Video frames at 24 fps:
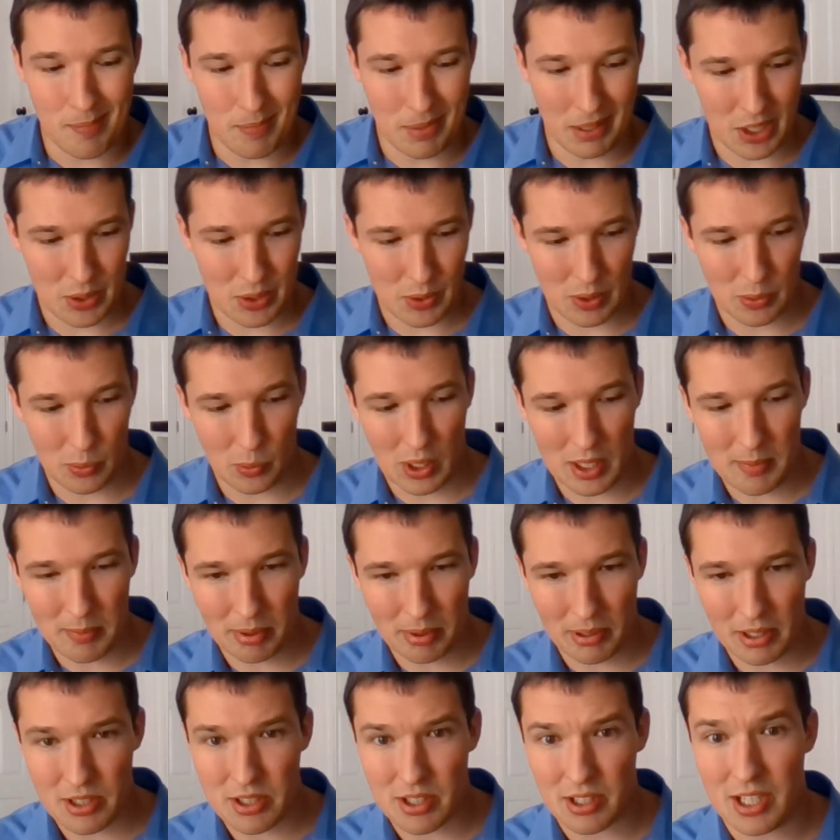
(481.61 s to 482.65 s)
Because when
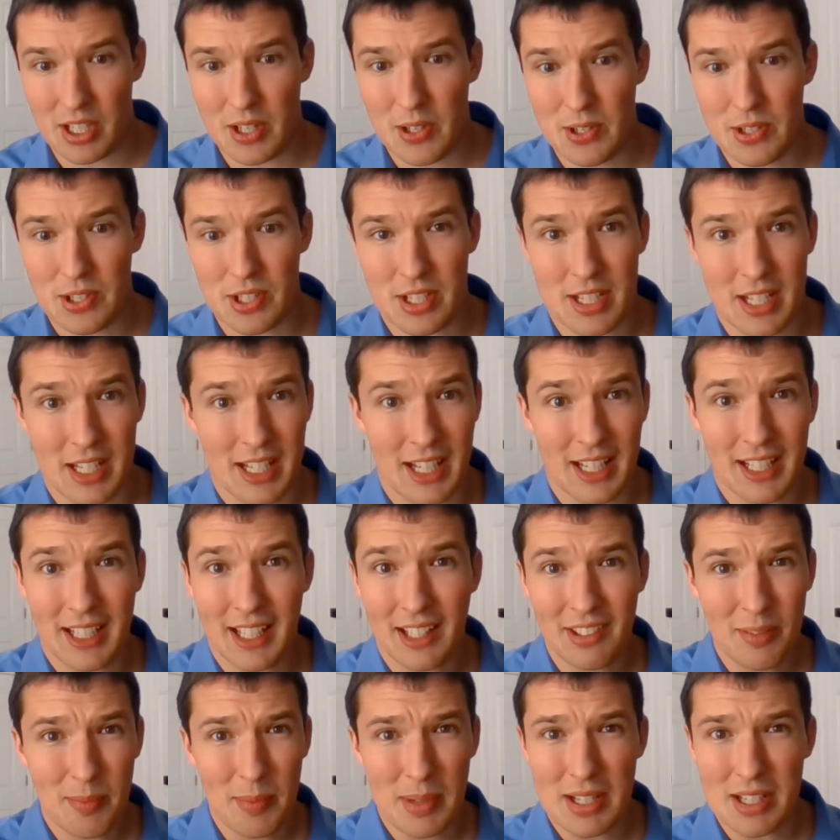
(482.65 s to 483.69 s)
one person uses it, it
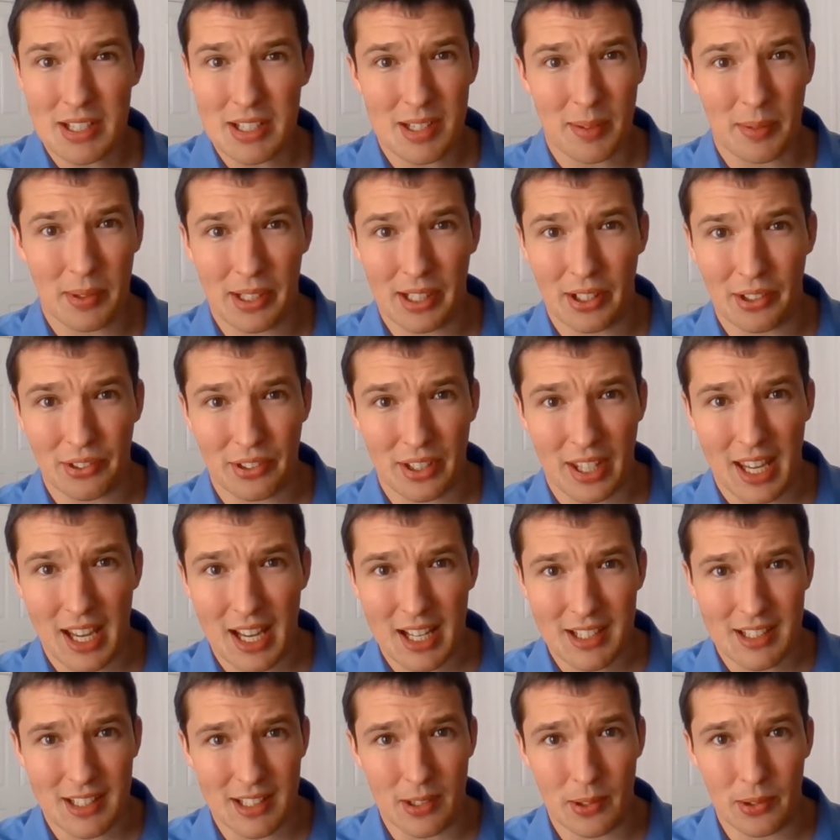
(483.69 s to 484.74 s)
doesn't mean someone else
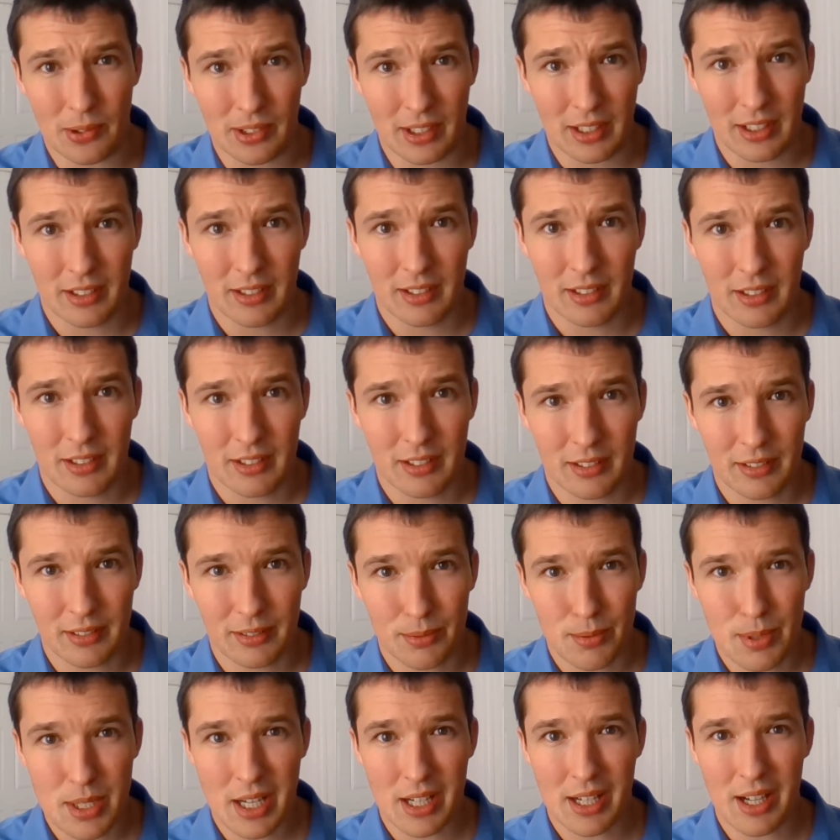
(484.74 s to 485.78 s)
can't use it.
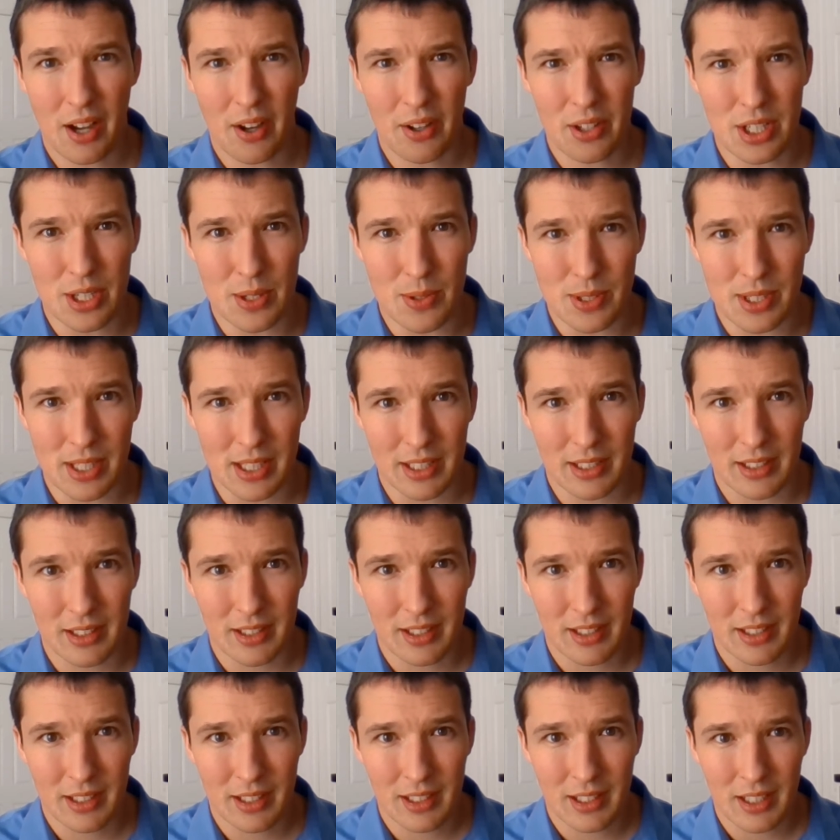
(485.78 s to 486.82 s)
We can all use it.
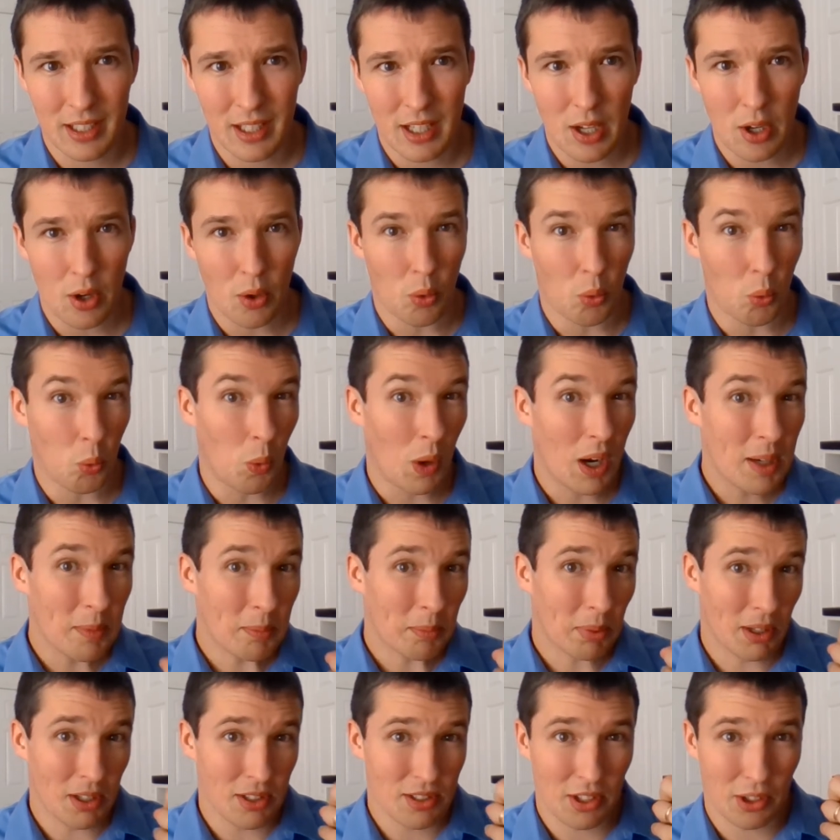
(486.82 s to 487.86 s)

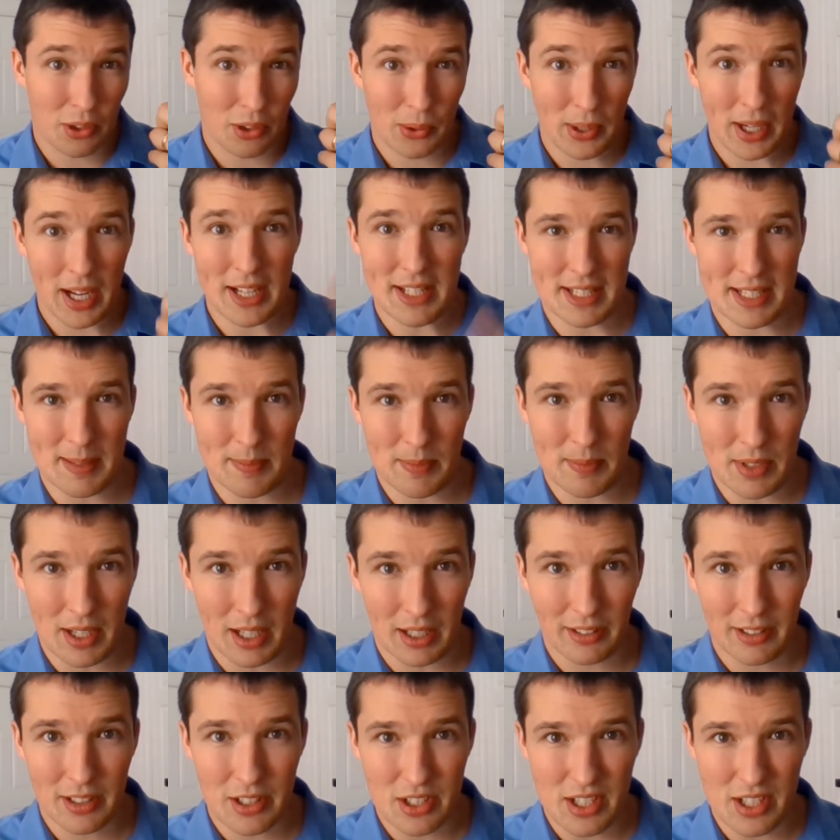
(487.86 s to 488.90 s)
One person creates some
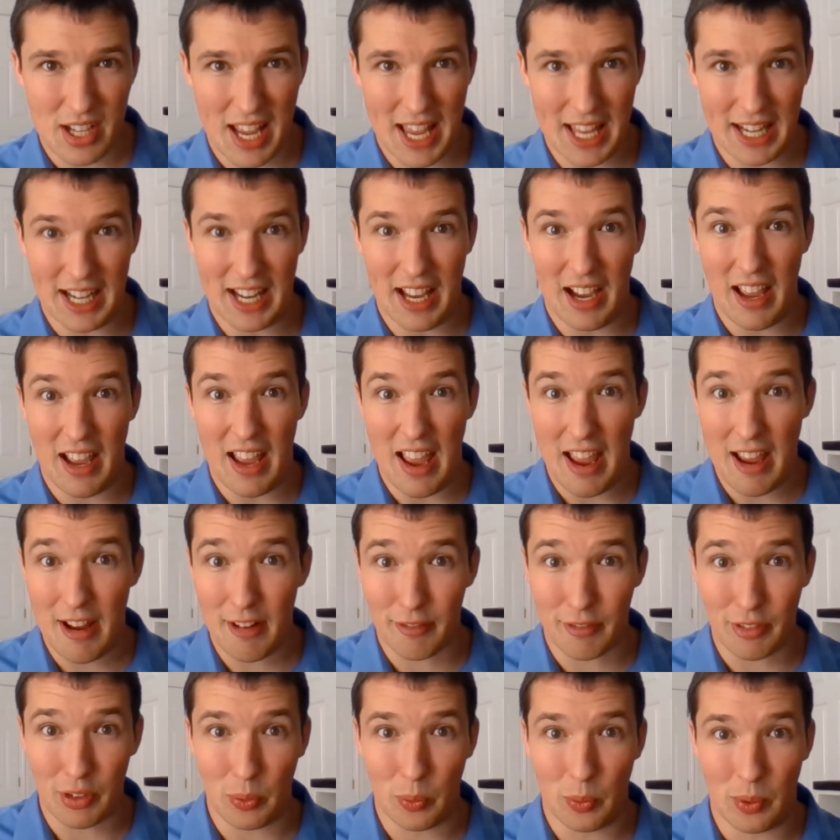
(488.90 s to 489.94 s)
knowledge and
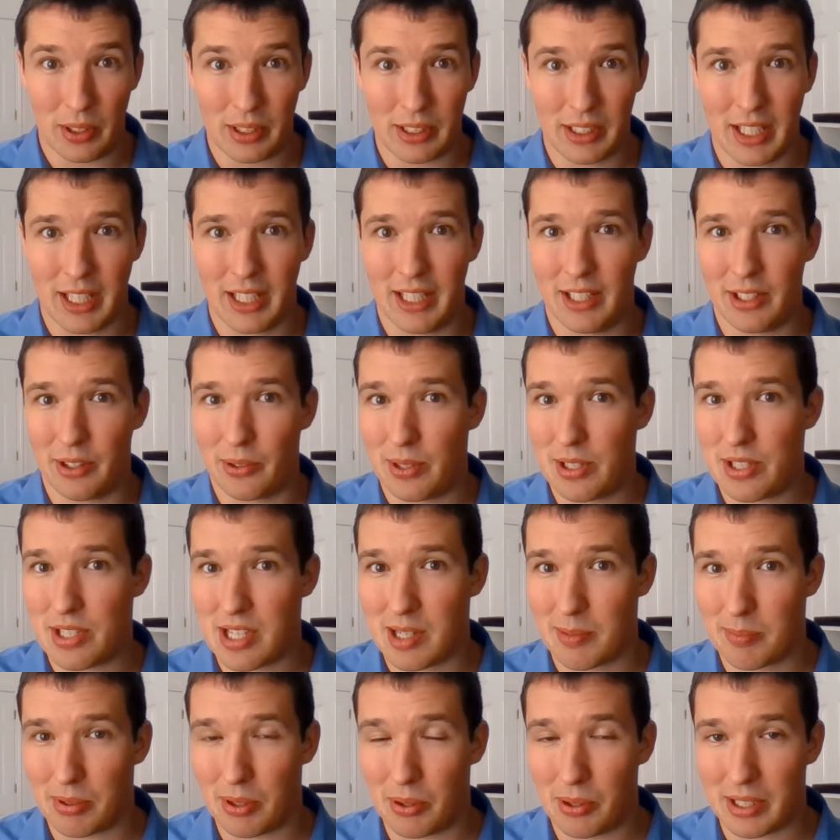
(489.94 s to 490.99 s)
everyone can increase
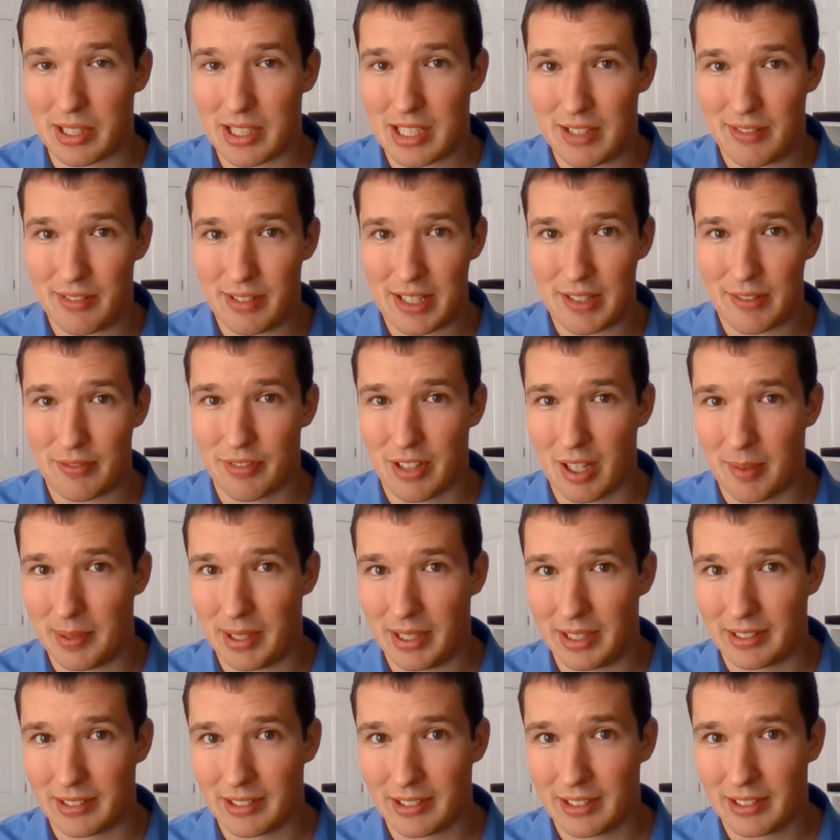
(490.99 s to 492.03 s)
their productivity from
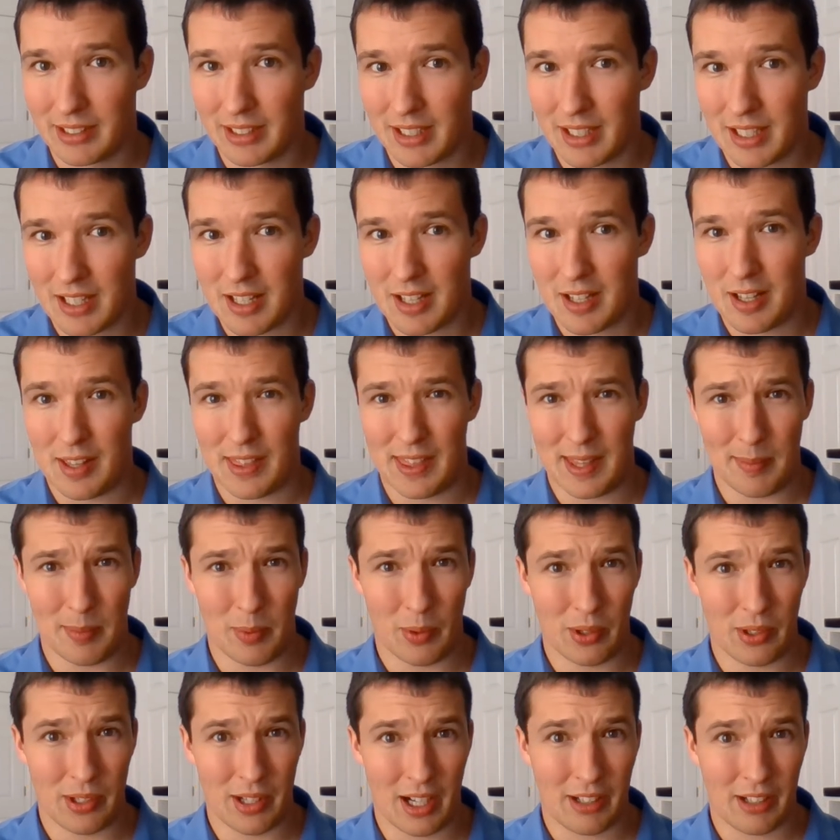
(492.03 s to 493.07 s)
it. The
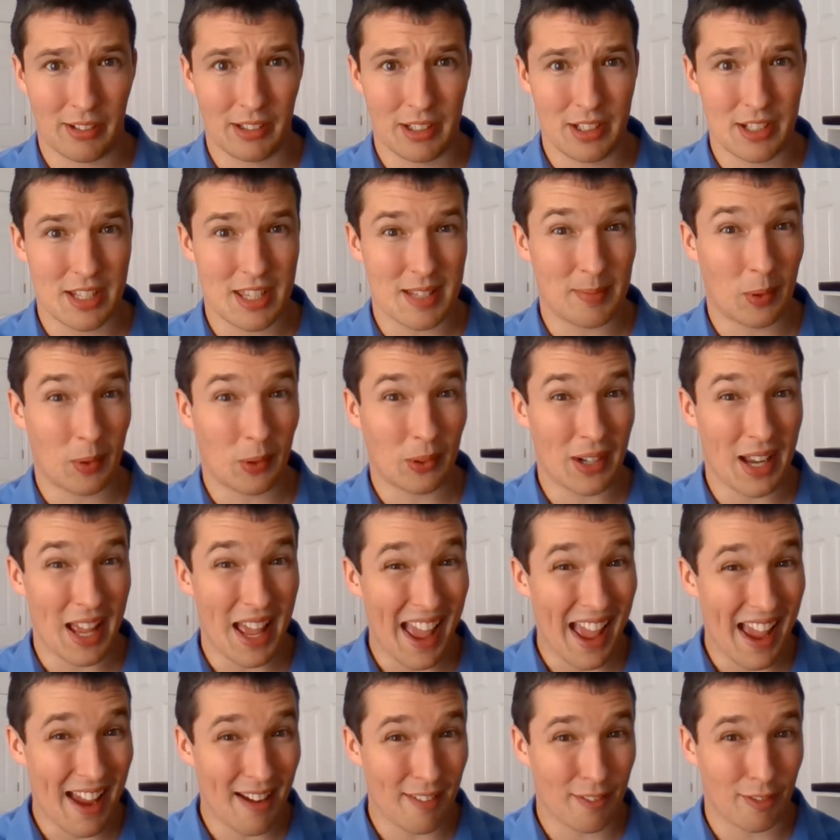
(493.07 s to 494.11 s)
more knowledge, the more
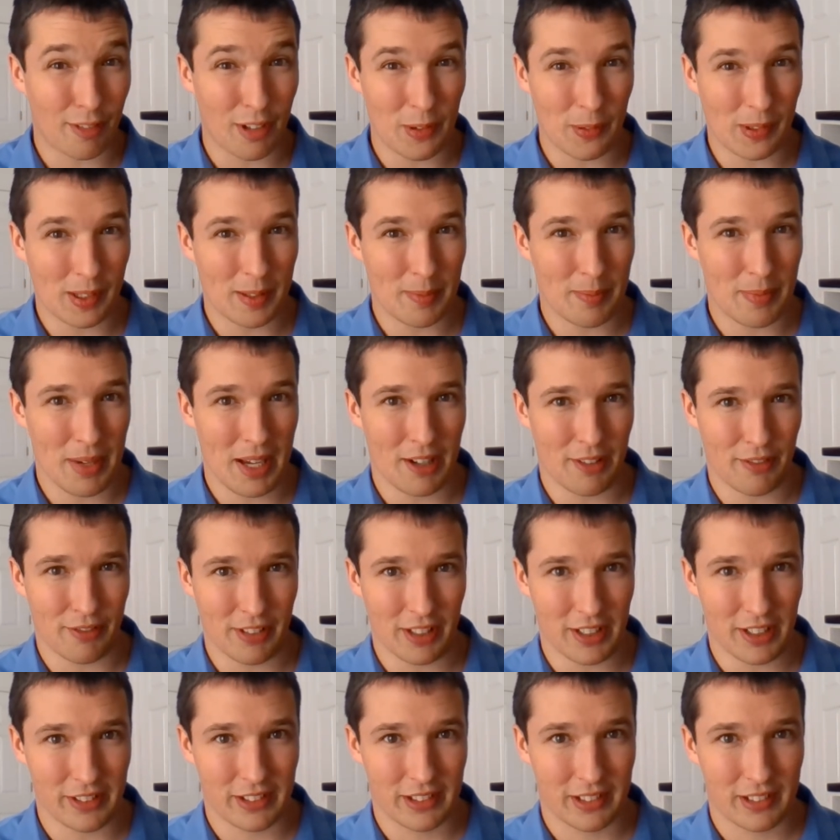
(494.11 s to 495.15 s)
everyone
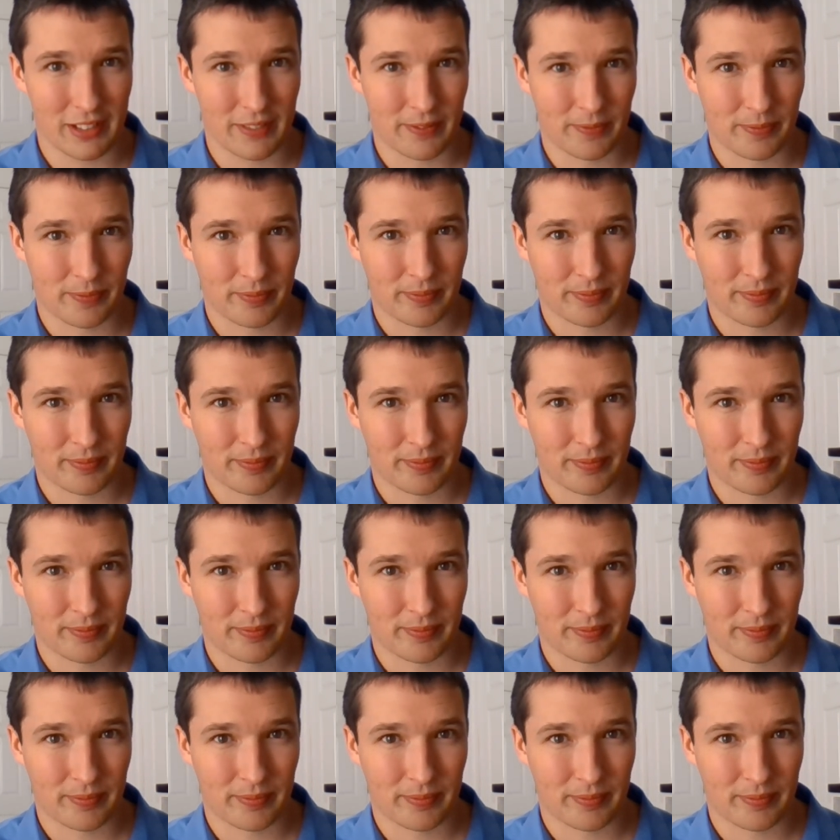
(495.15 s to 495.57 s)
benefits.